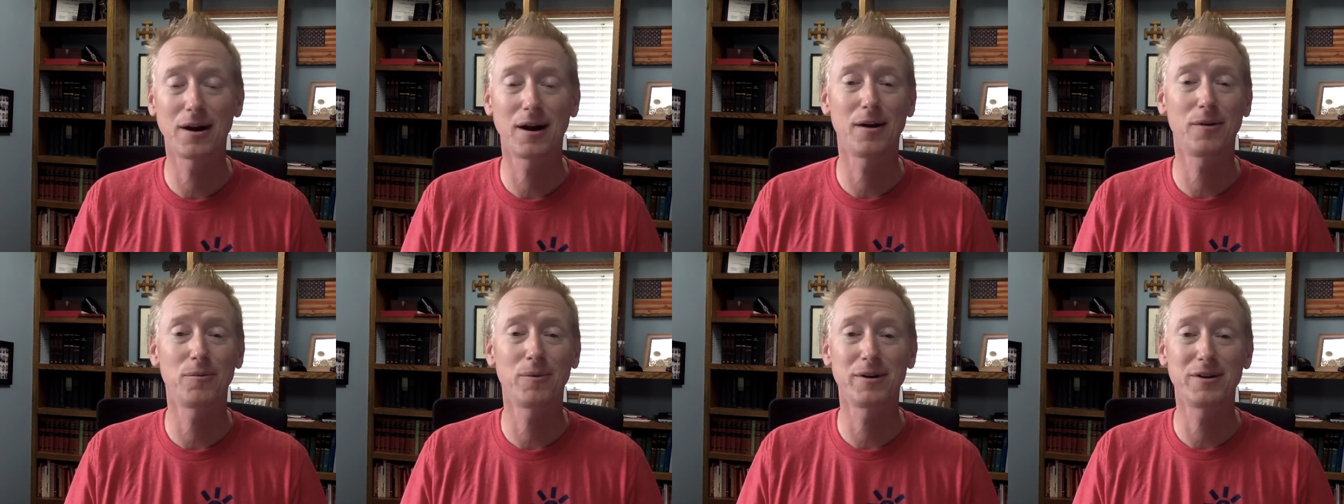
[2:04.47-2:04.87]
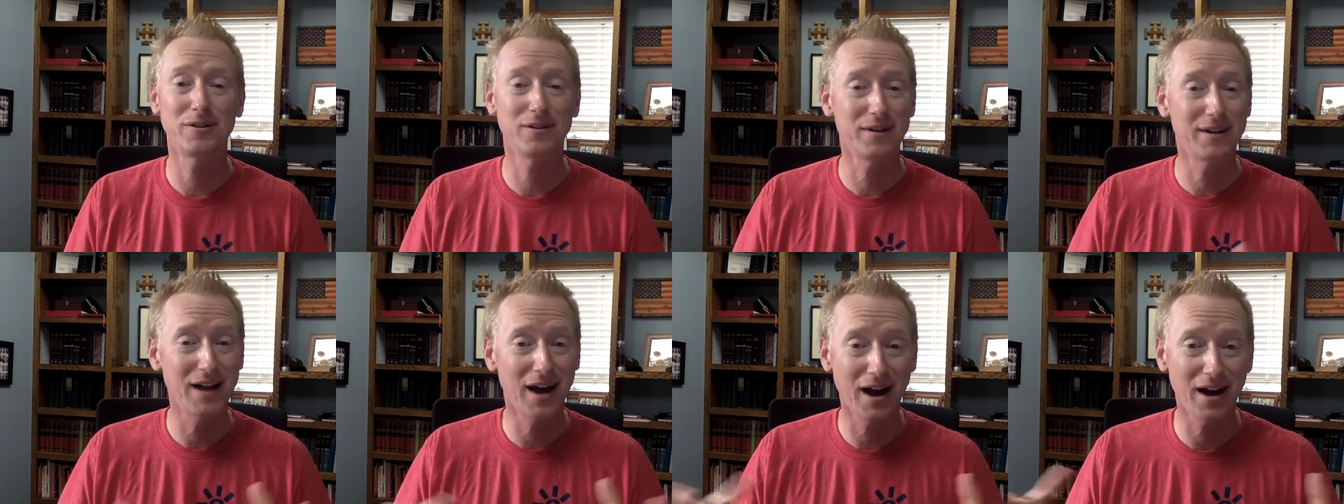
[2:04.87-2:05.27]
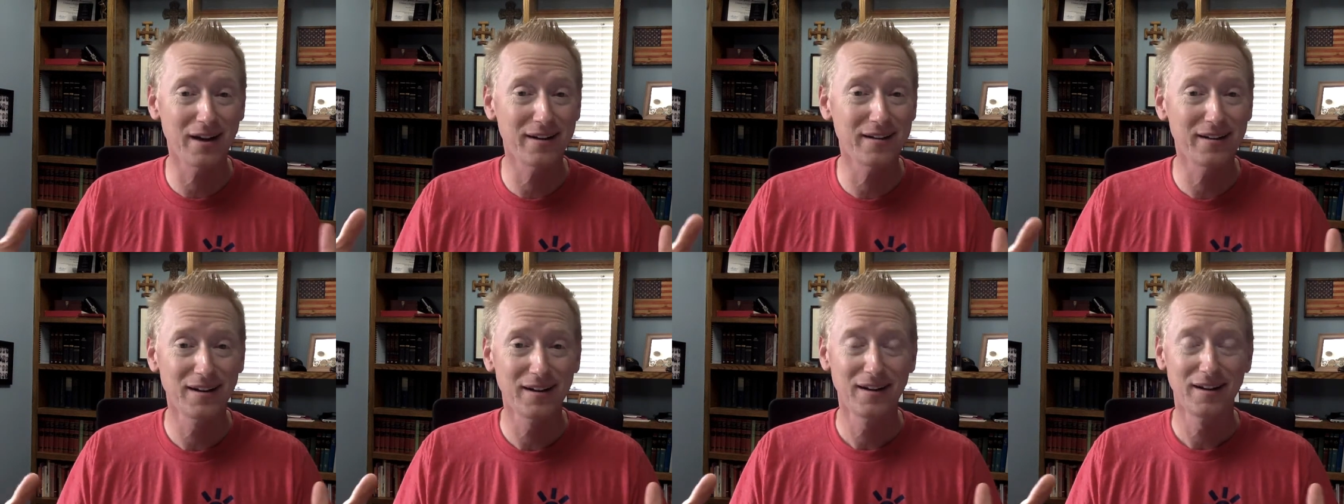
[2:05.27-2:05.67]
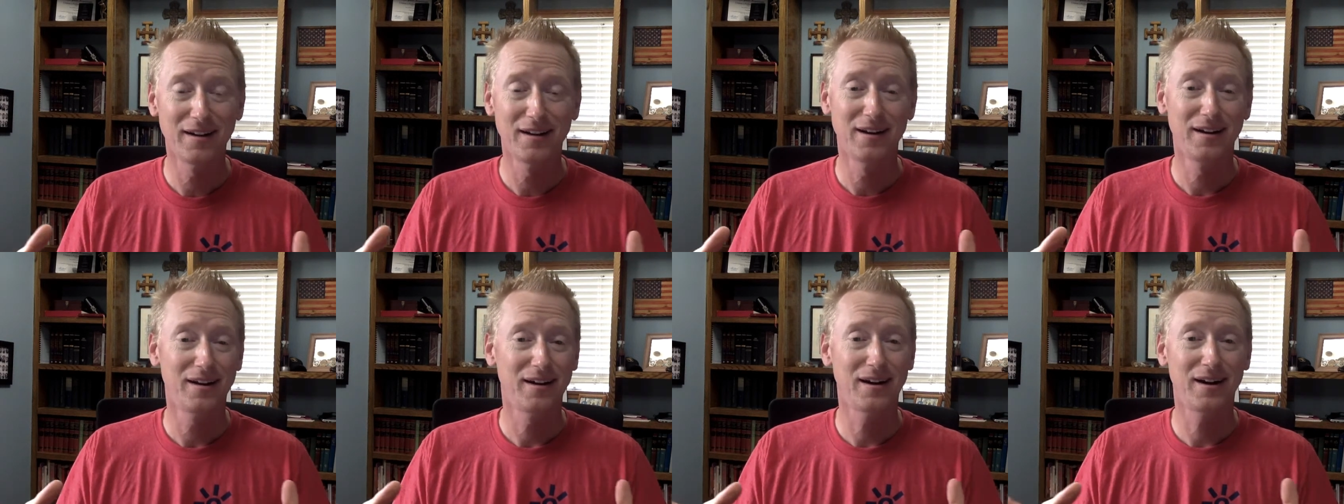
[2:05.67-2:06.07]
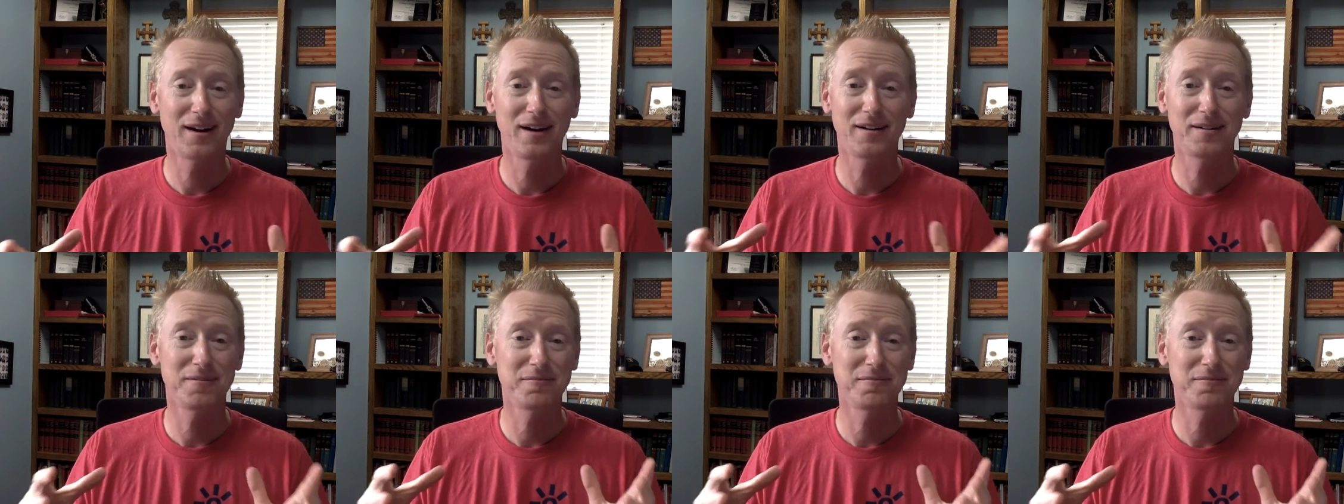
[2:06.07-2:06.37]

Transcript: Uh, when you're done, uh,